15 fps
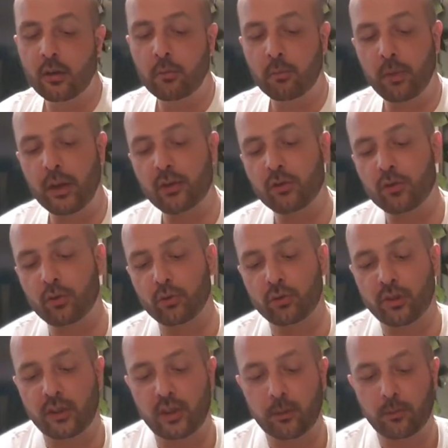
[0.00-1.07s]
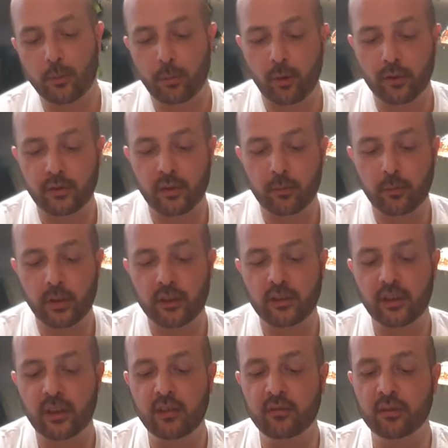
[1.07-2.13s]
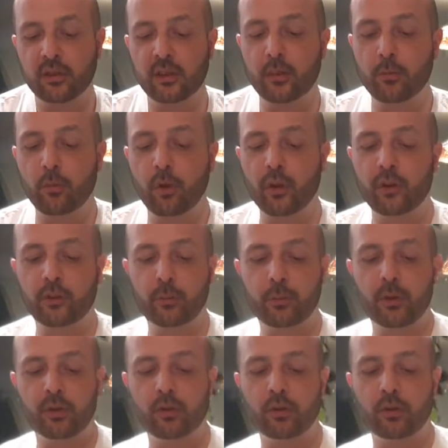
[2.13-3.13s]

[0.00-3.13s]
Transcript: Make sure to keep the potting mix evenly moist, but